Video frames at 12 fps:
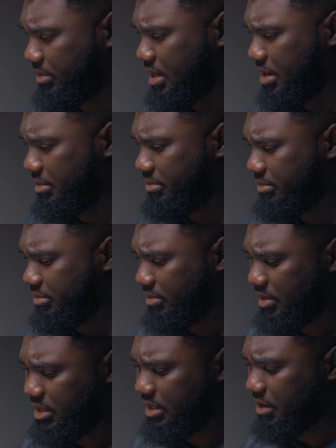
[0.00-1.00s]
Yeah,
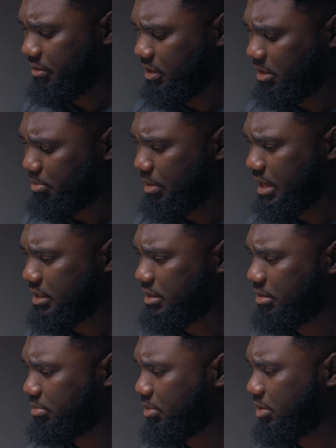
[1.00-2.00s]
it's definitely
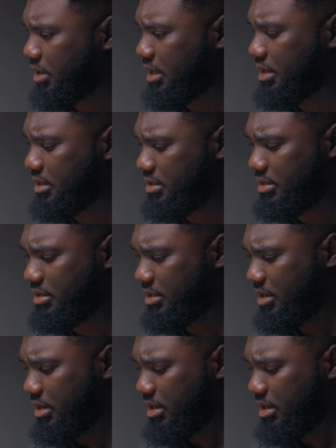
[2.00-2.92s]
plastic, but it is